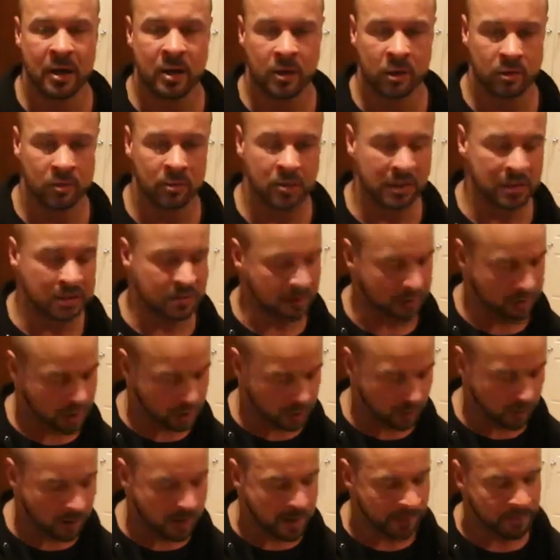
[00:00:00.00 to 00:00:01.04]
You need to
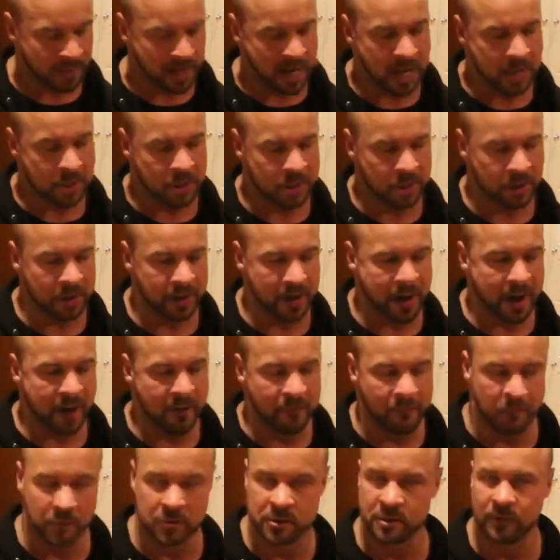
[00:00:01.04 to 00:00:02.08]
swap that shit
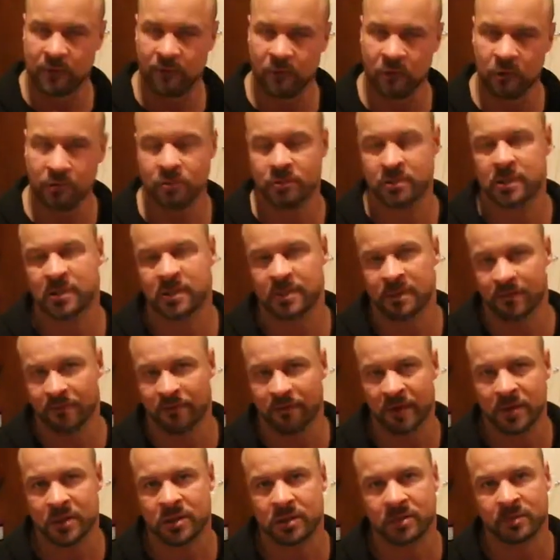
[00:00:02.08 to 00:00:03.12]
out for some fruits, some
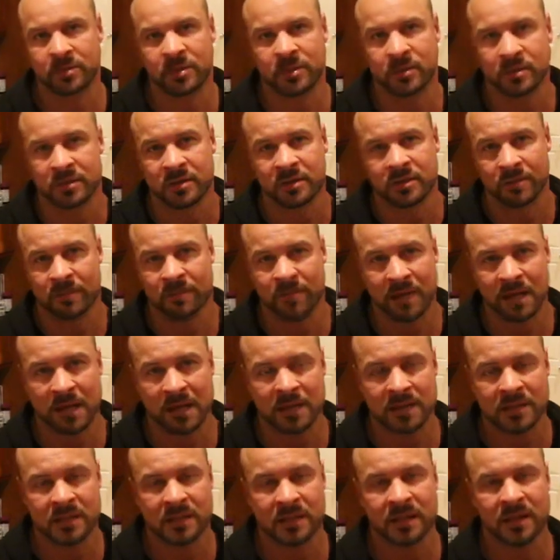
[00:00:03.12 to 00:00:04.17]
vegetables, and some
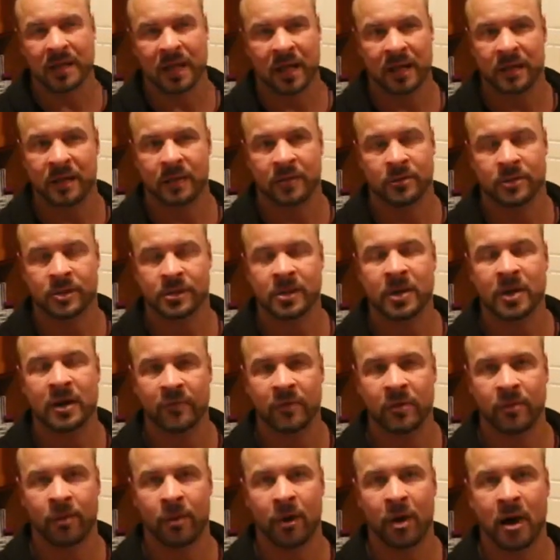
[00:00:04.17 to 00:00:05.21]
meats, and it'll solve
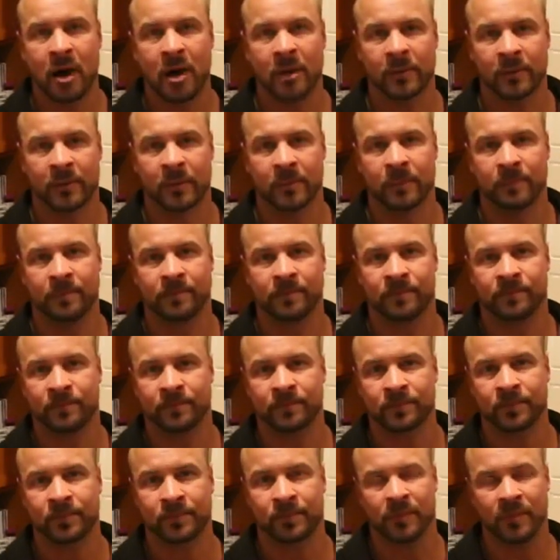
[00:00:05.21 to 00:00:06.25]
your problem.
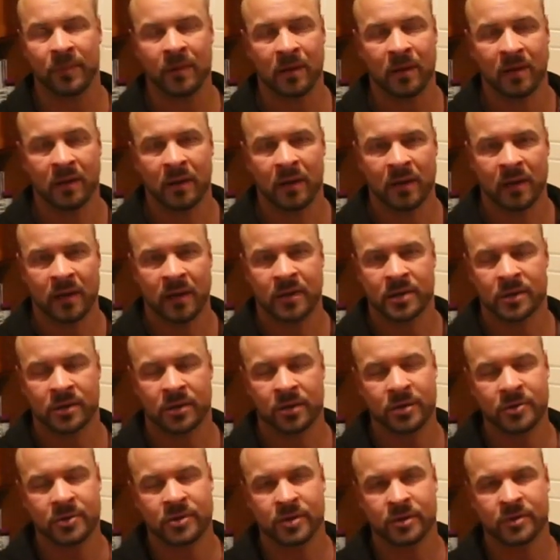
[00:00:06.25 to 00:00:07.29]
So
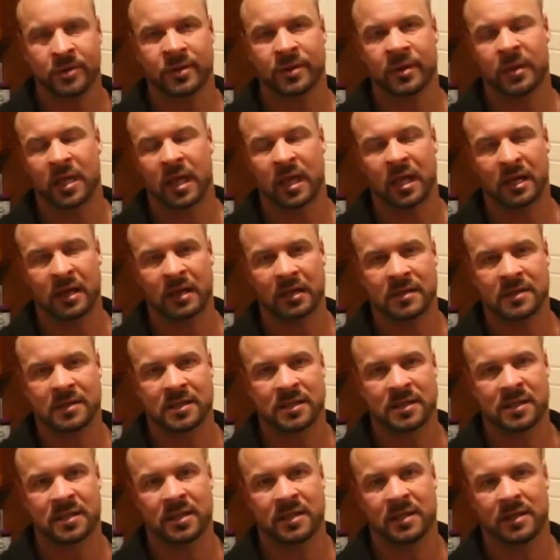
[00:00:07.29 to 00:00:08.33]
those are the things